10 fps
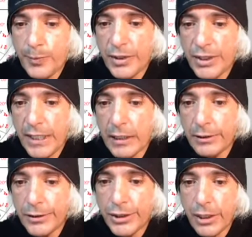
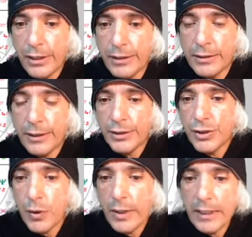particular chart is not
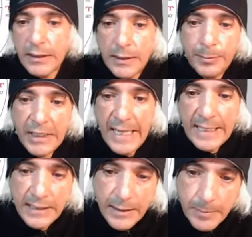showing is the
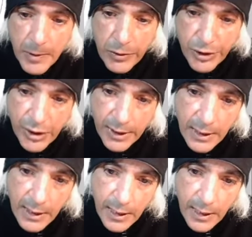planets in motion.